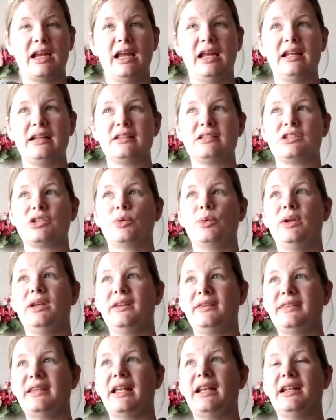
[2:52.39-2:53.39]
and so we
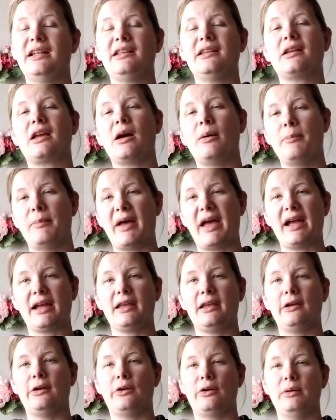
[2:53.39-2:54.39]
decided to come
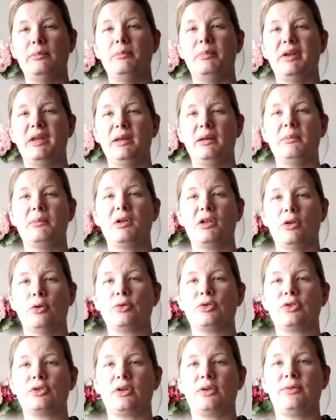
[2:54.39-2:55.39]
back here and be
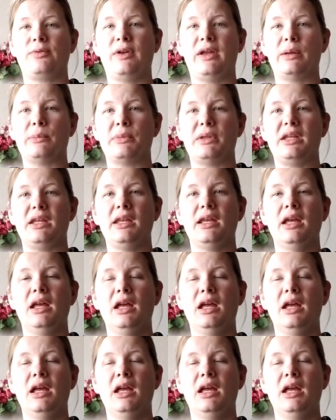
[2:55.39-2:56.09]
closer to family.